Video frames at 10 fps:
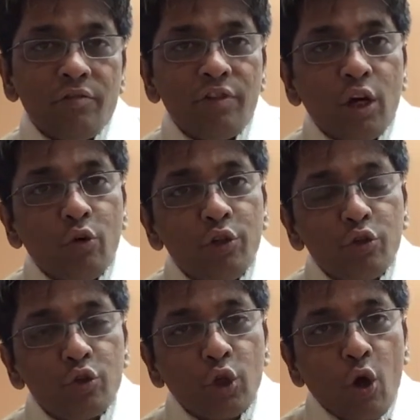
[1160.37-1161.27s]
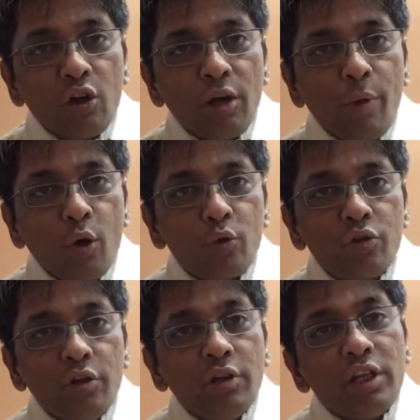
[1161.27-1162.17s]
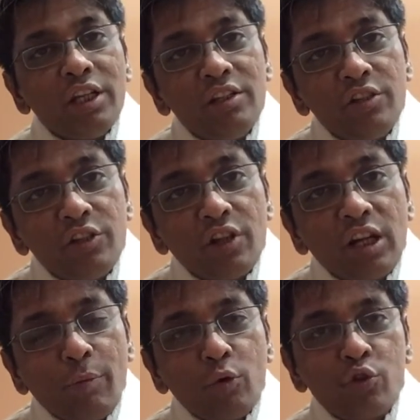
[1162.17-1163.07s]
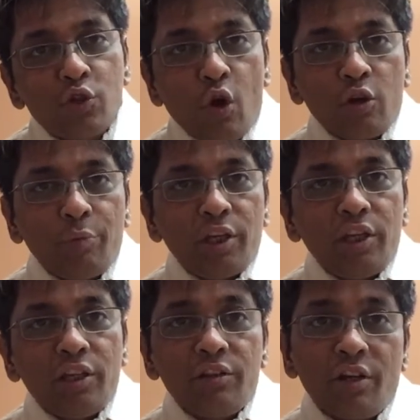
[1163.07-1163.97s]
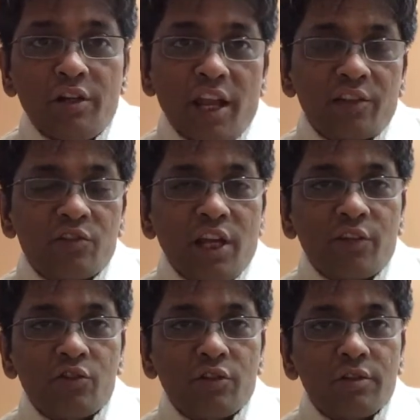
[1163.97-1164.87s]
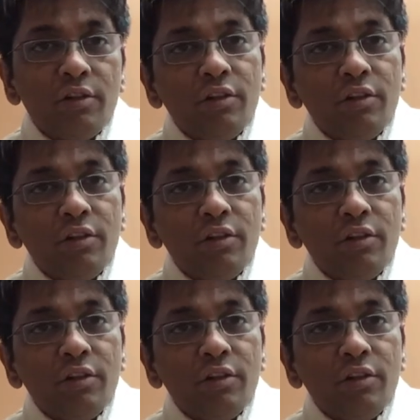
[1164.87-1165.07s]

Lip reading: We are going to talk about in detail about stock picking in the next lecture,